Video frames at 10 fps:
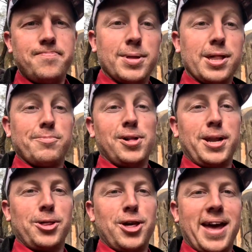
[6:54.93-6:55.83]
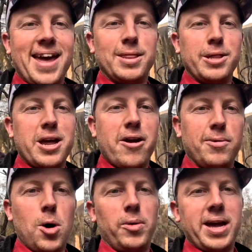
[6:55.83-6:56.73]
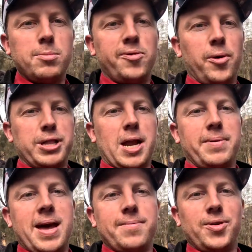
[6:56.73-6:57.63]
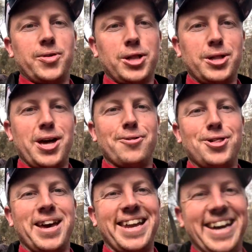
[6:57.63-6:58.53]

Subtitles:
But there's plenty to check out in this area while we're here before we set up camp tonight, so let's go and check